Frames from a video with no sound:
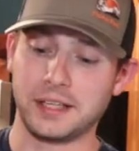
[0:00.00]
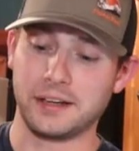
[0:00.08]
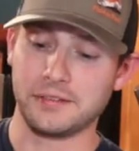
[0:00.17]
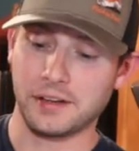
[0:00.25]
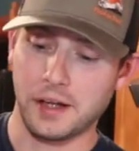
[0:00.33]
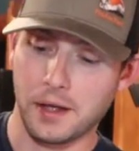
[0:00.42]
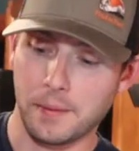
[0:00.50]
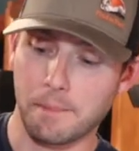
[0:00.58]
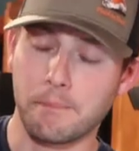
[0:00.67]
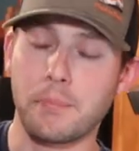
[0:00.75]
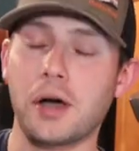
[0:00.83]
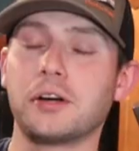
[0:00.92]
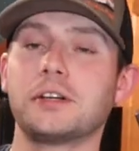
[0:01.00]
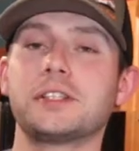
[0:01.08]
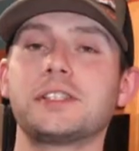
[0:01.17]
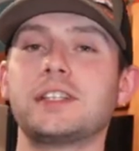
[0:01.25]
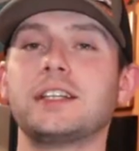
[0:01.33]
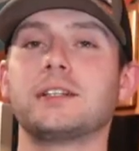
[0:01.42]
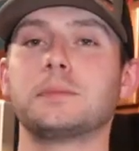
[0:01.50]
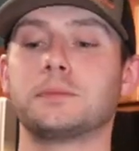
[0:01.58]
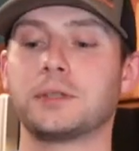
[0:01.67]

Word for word: We have butter seared